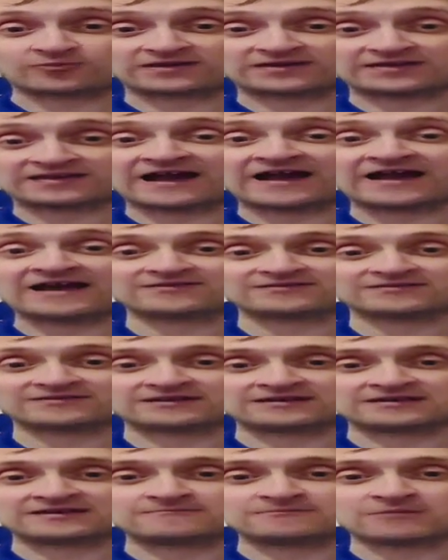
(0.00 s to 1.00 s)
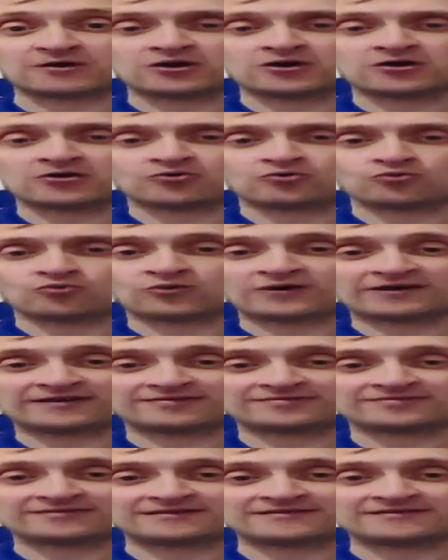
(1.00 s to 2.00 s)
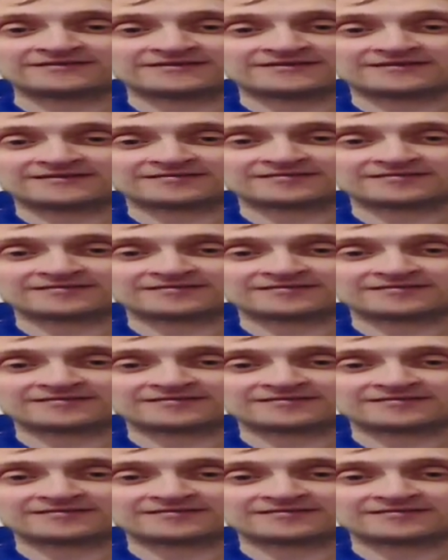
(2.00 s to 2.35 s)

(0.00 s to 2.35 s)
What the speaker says: We can't keep wasting